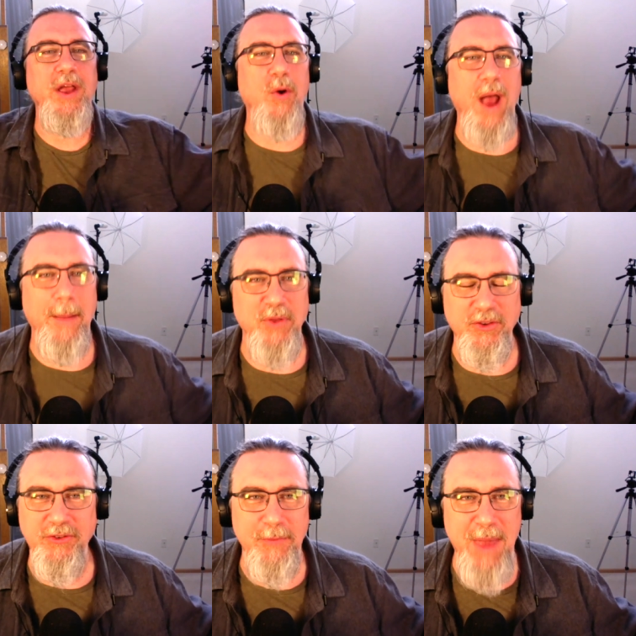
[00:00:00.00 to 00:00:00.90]
crap,
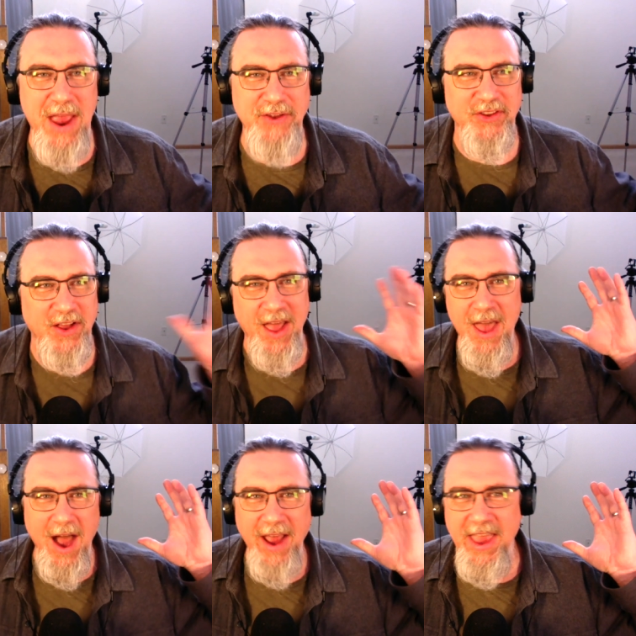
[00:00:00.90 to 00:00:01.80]
this is amazing.
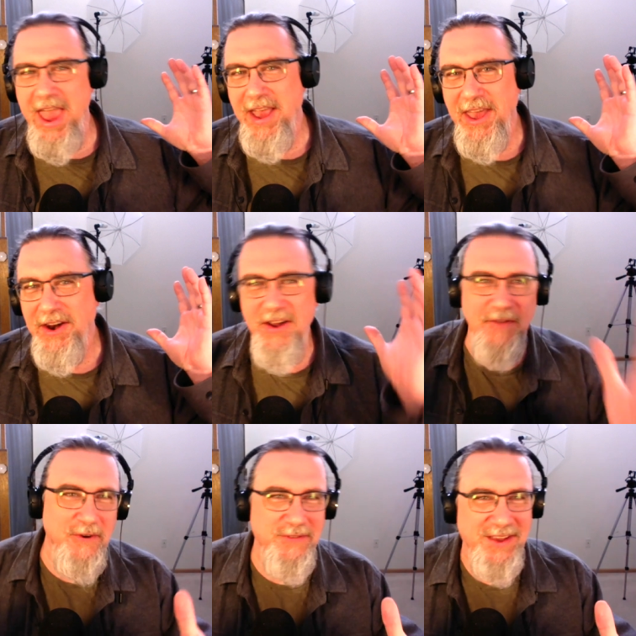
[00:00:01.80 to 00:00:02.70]
I can't get
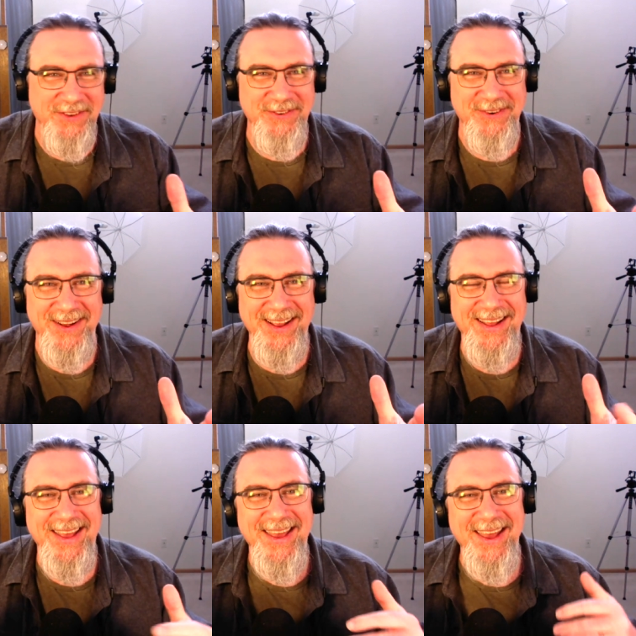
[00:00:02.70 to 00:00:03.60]
enough of this, right?